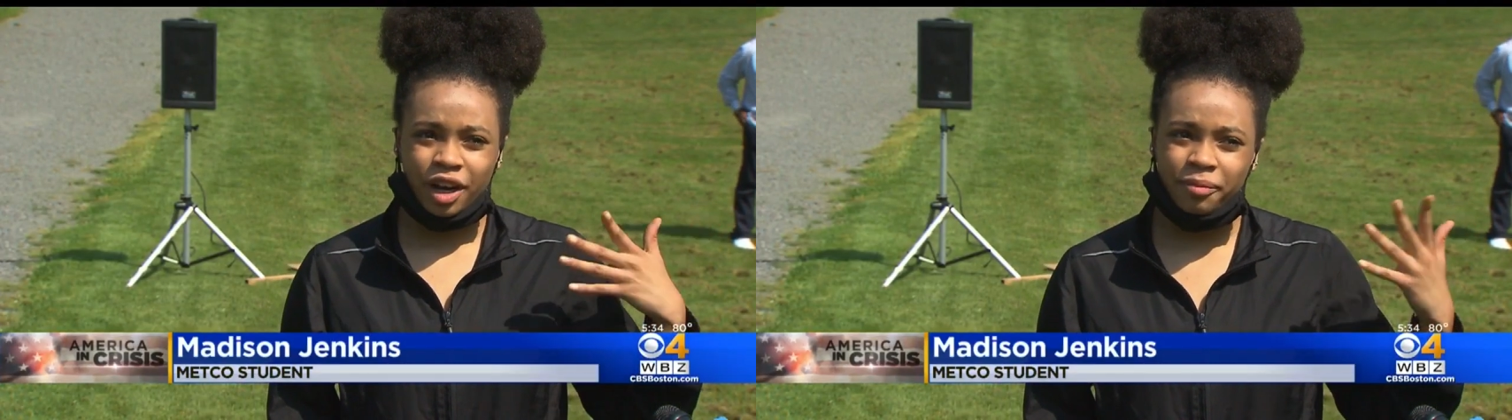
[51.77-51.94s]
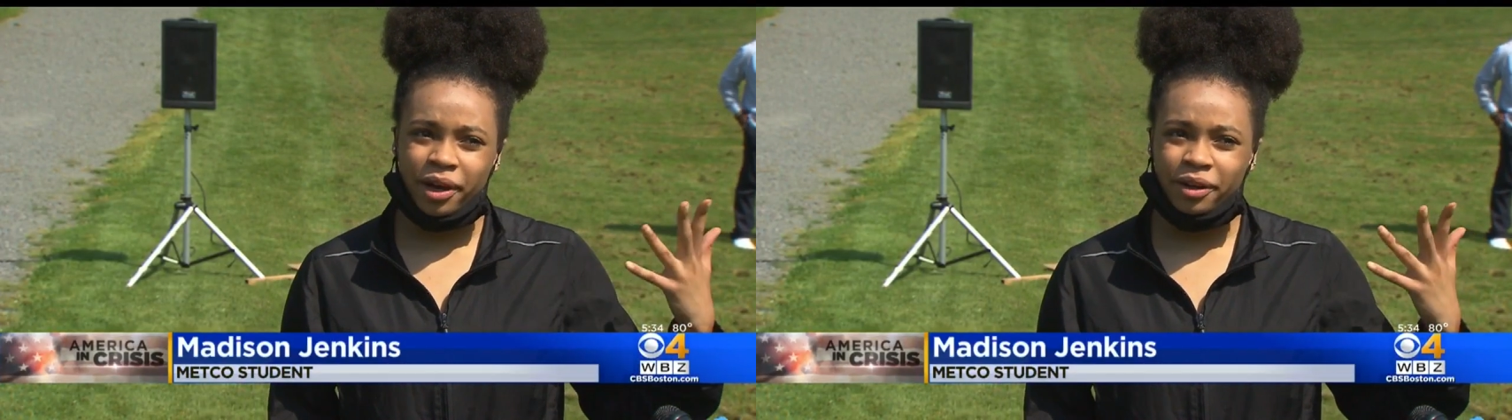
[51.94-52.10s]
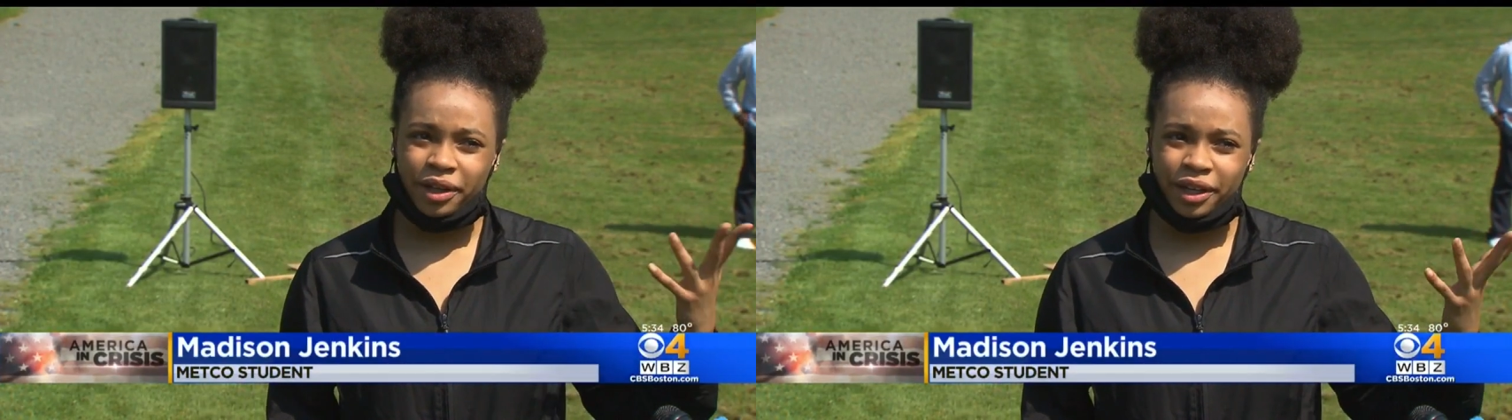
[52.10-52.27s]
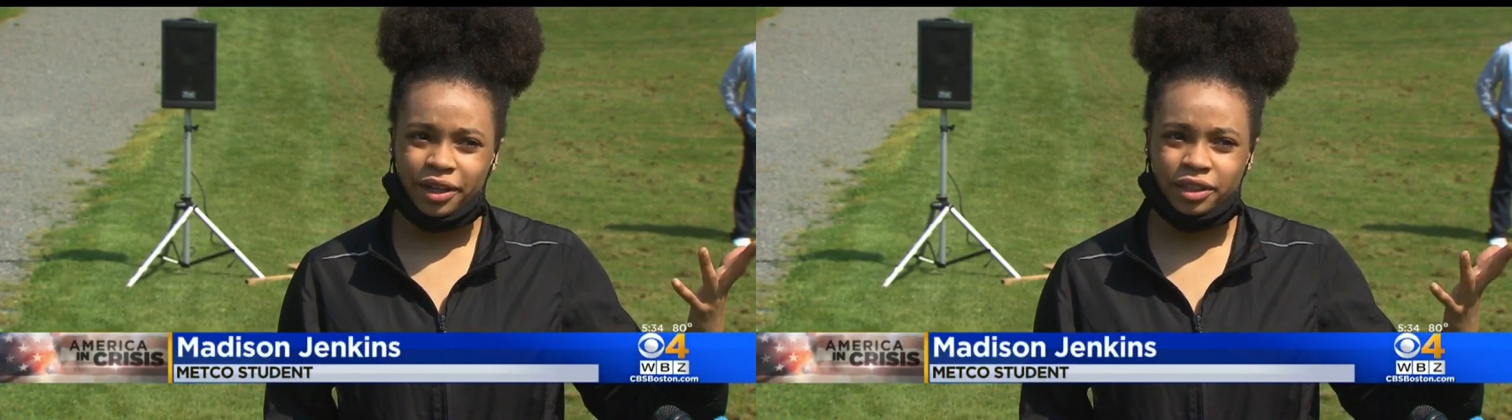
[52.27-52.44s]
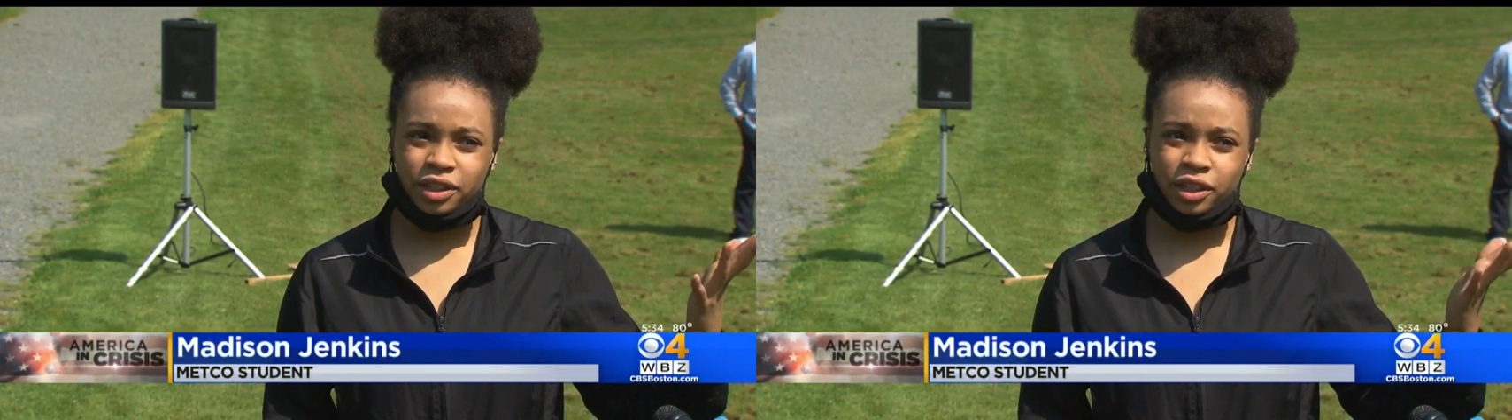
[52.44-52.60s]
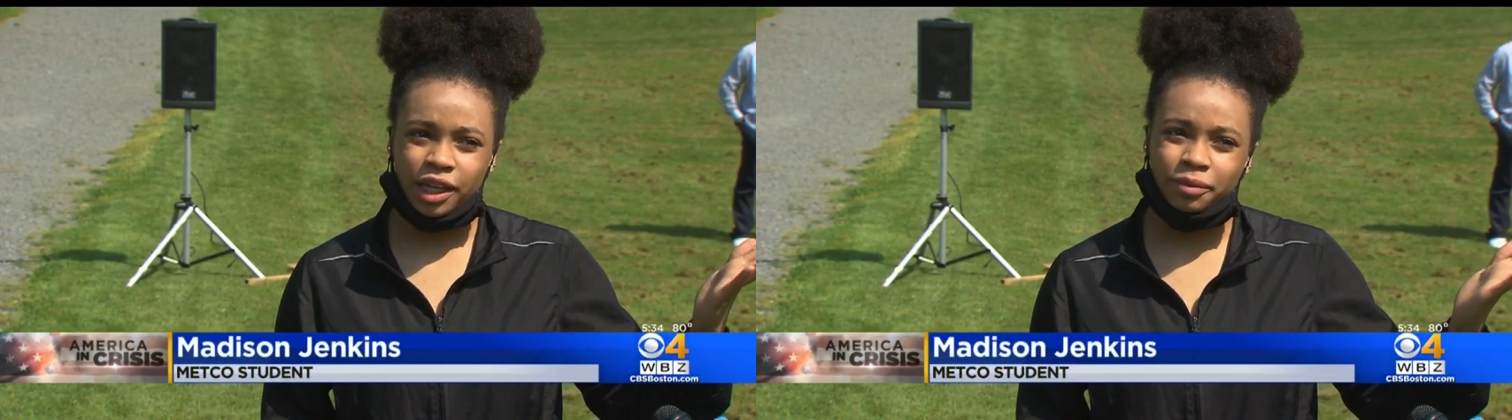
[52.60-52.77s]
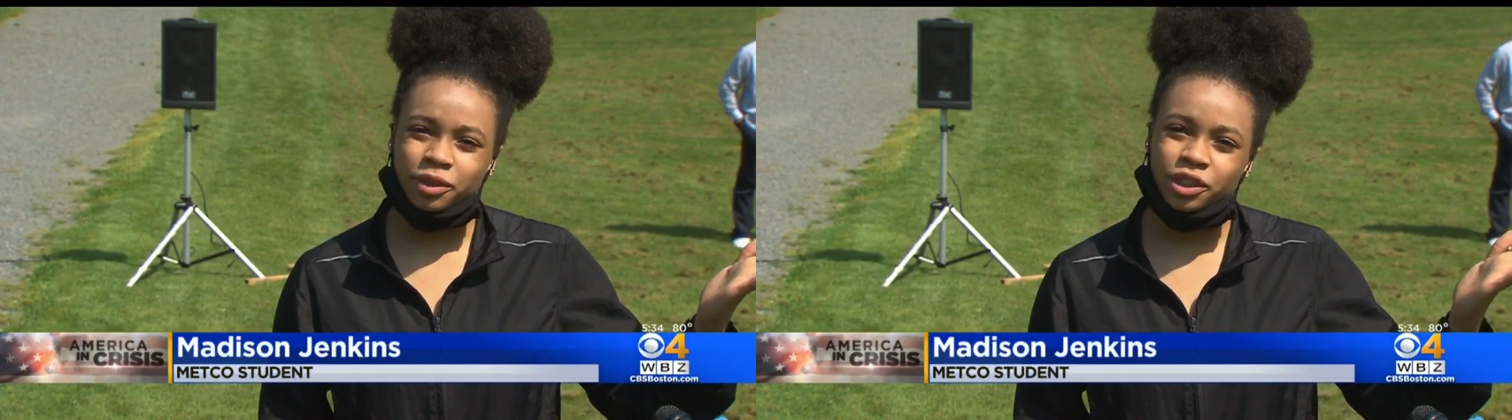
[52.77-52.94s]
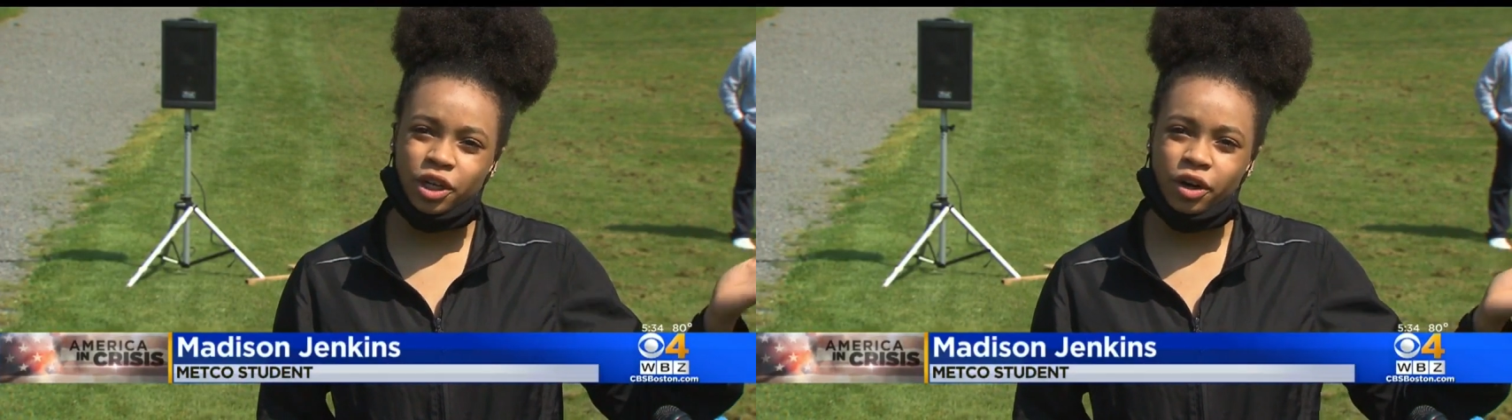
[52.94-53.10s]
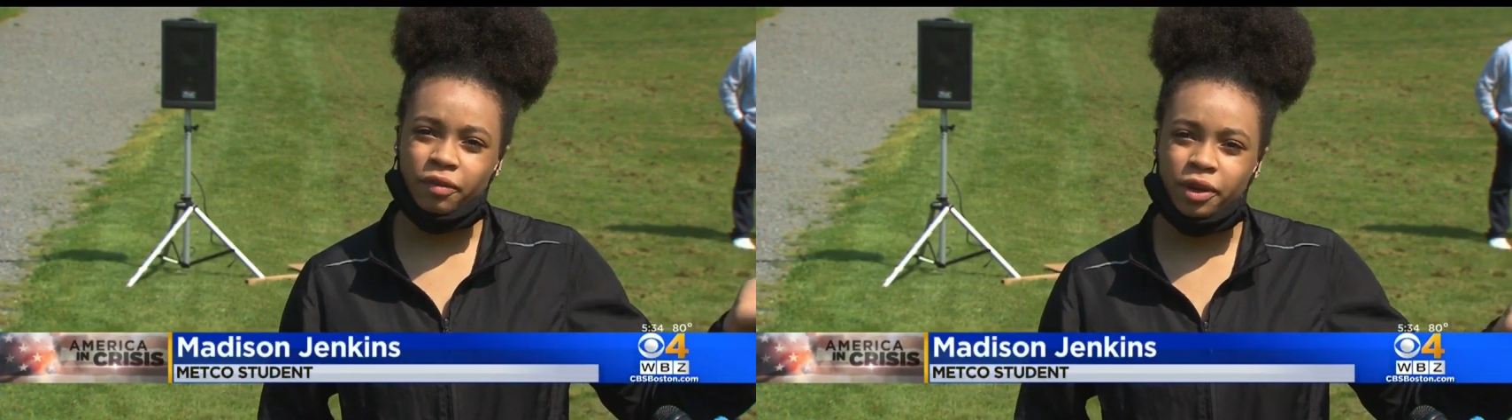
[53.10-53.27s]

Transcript: come out here to like show